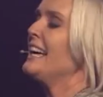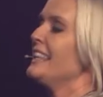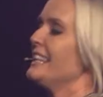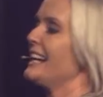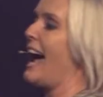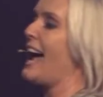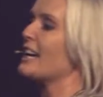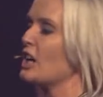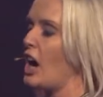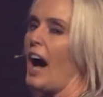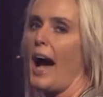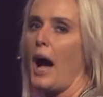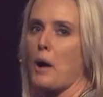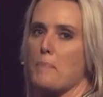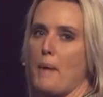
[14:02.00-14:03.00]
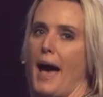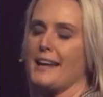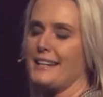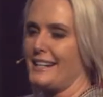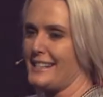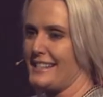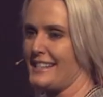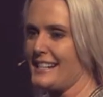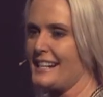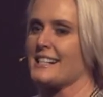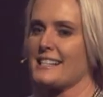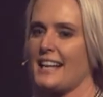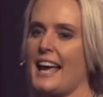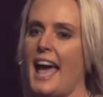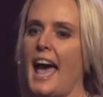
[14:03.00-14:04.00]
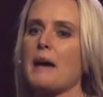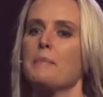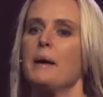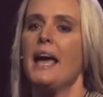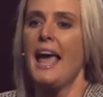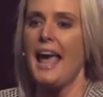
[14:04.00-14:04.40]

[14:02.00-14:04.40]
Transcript: that I got out of bed at 6 a.m.